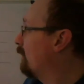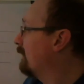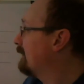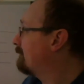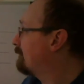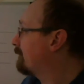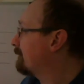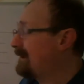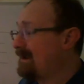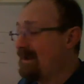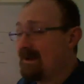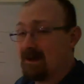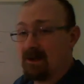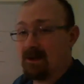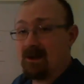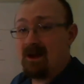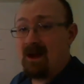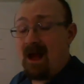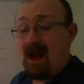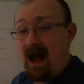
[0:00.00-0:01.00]
going from
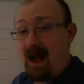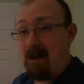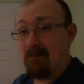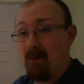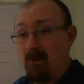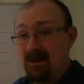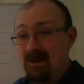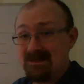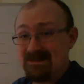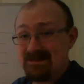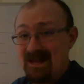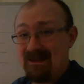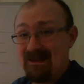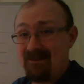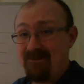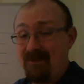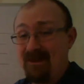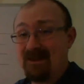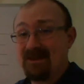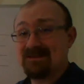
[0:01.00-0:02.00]
here, I'm going to
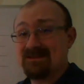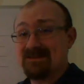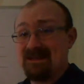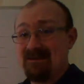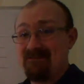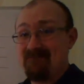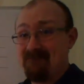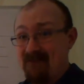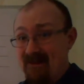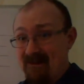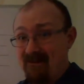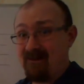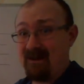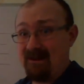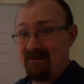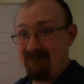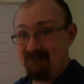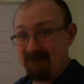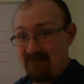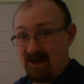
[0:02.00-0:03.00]
take things in
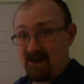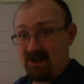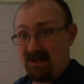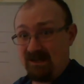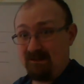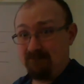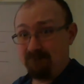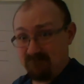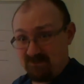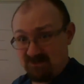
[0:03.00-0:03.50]
very, very